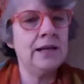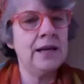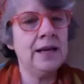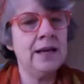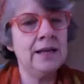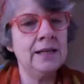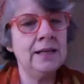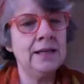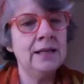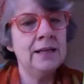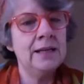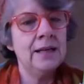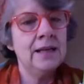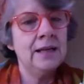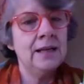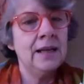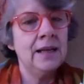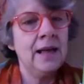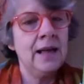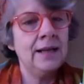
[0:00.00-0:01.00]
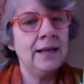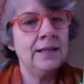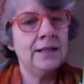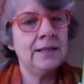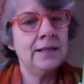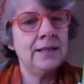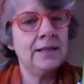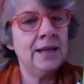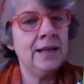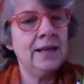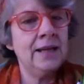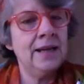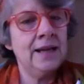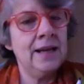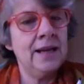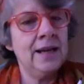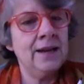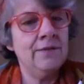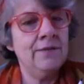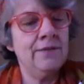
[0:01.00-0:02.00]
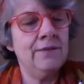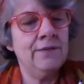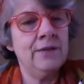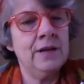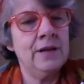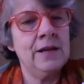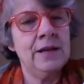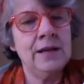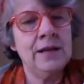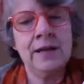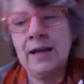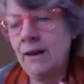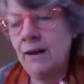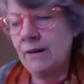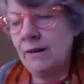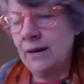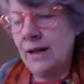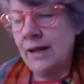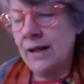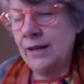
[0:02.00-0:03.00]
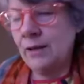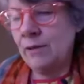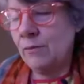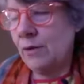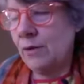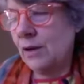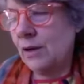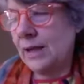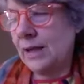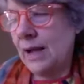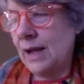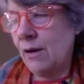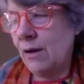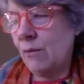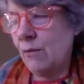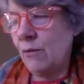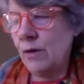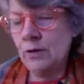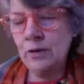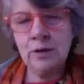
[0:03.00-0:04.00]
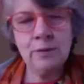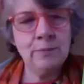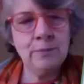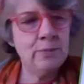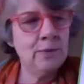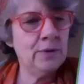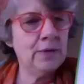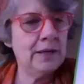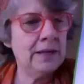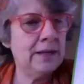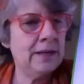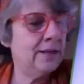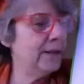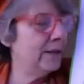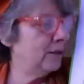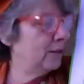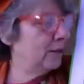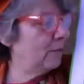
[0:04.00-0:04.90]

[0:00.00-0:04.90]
in and see if Caroline can work out what to put in this